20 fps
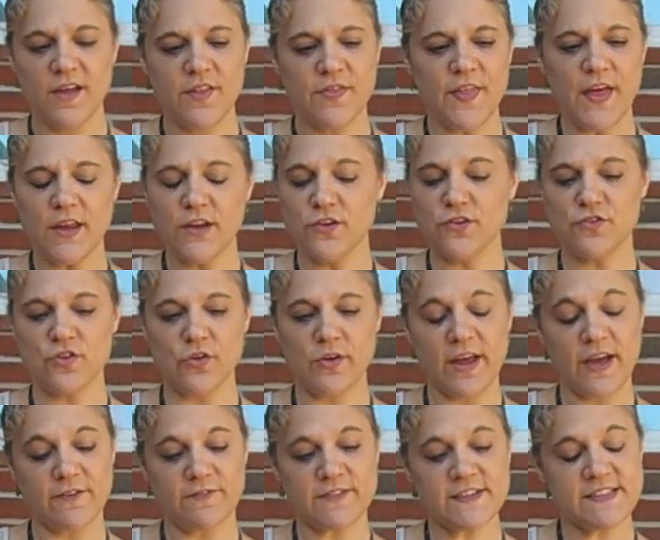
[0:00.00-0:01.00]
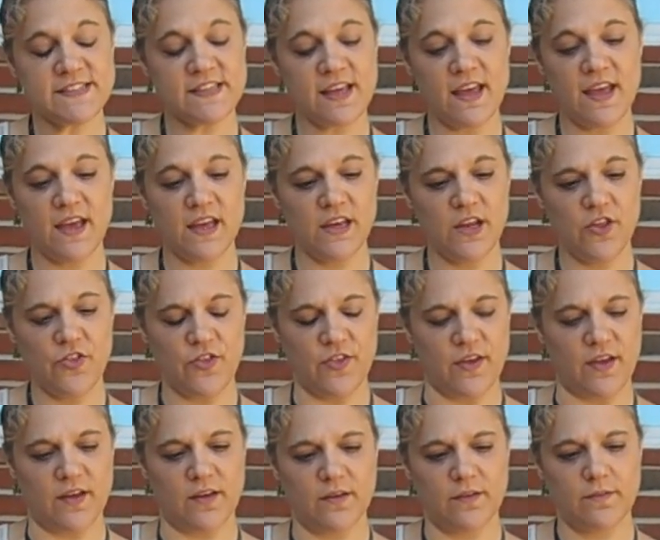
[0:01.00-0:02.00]
"Then you don't have to say
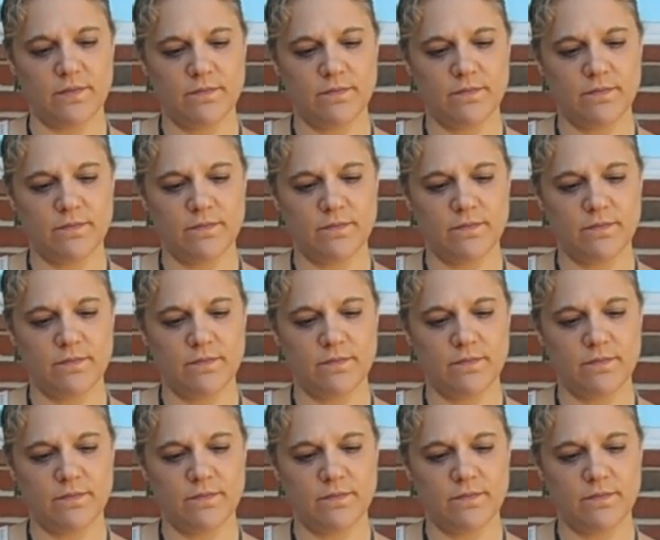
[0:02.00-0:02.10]
anything."